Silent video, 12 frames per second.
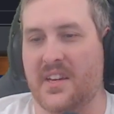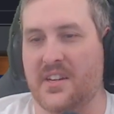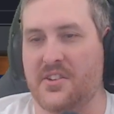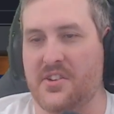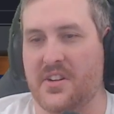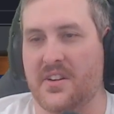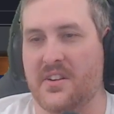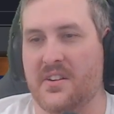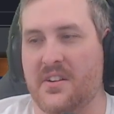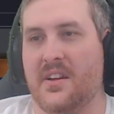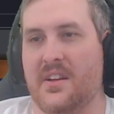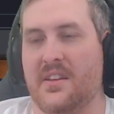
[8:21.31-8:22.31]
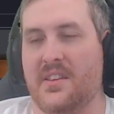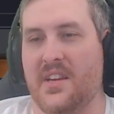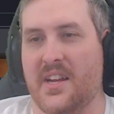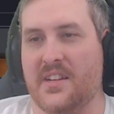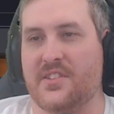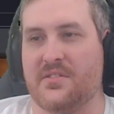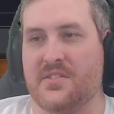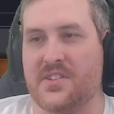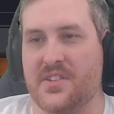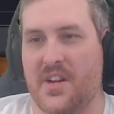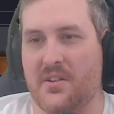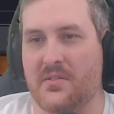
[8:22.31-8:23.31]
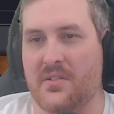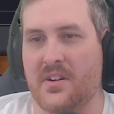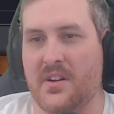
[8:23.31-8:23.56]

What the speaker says: Kenshin, the answer is no.